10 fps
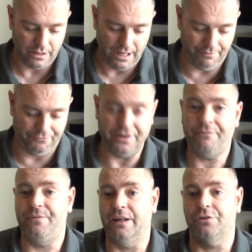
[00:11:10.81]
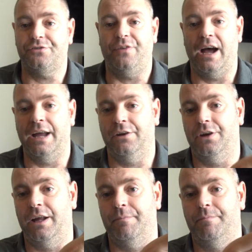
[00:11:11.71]
Everything feels fine on
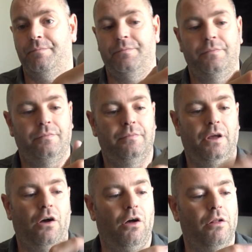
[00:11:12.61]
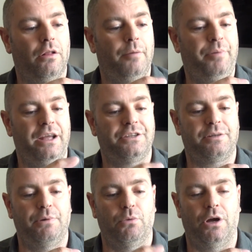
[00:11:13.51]
it. It all appears
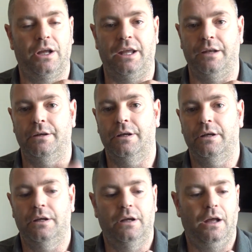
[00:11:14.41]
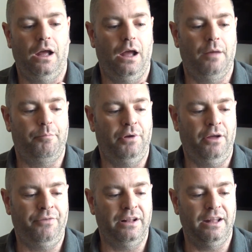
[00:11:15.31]
to be working uh,
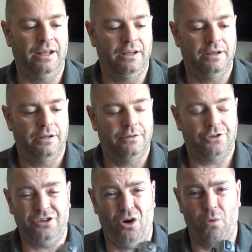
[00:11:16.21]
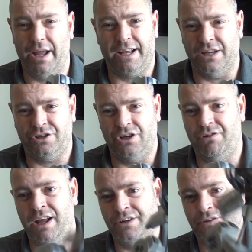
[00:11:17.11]
perfectly. There's no way cash
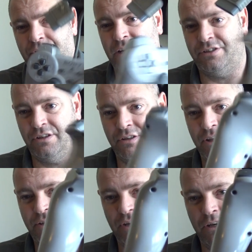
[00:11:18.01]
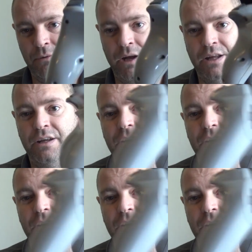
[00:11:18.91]
generators have tested this anyway.